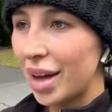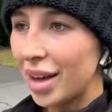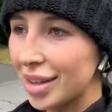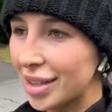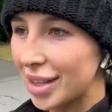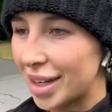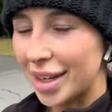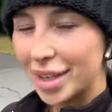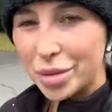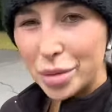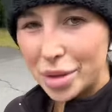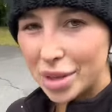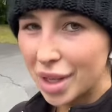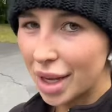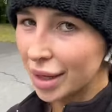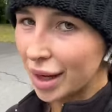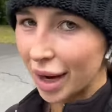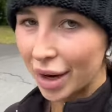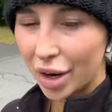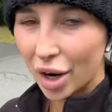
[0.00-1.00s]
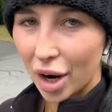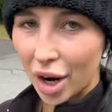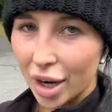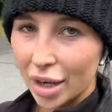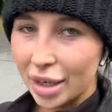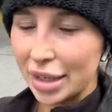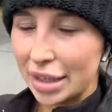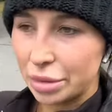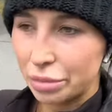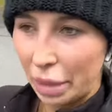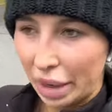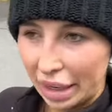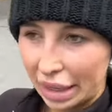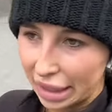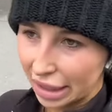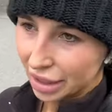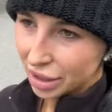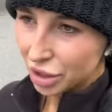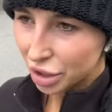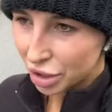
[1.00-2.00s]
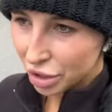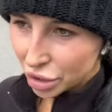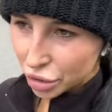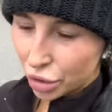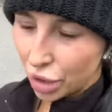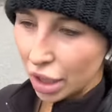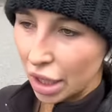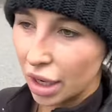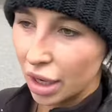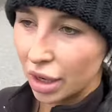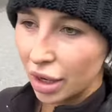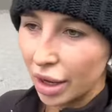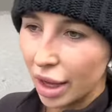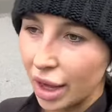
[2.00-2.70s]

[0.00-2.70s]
Today's was kind of hard because my knees are sore,